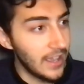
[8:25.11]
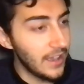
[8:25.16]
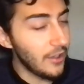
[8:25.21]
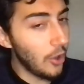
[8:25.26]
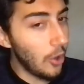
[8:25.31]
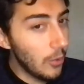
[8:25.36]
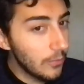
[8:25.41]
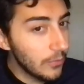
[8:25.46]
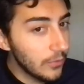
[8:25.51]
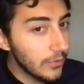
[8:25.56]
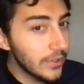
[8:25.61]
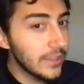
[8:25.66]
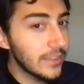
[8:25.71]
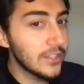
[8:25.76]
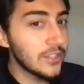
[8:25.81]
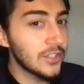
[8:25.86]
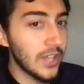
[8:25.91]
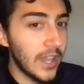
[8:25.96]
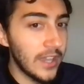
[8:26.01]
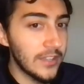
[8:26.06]
Hopefully the
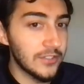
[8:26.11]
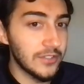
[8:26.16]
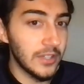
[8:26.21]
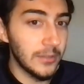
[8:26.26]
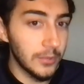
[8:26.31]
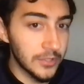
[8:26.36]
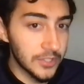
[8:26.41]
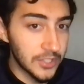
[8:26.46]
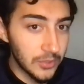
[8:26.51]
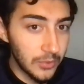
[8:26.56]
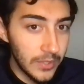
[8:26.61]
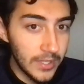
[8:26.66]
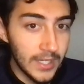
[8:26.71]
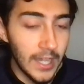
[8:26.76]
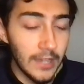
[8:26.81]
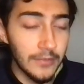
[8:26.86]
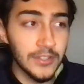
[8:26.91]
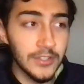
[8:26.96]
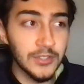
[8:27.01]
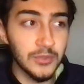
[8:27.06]
Giants are able to squeak
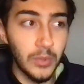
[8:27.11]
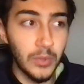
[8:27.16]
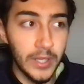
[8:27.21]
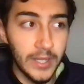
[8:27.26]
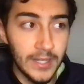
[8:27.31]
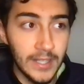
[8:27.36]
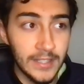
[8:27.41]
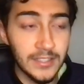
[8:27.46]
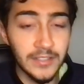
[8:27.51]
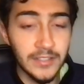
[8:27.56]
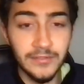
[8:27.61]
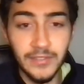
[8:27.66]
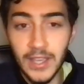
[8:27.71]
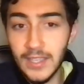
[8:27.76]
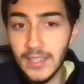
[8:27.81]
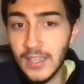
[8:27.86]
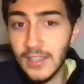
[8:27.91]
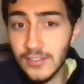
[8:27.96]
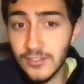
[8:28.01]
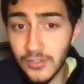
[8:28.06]
out this win against the
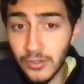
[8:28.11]
Vikings.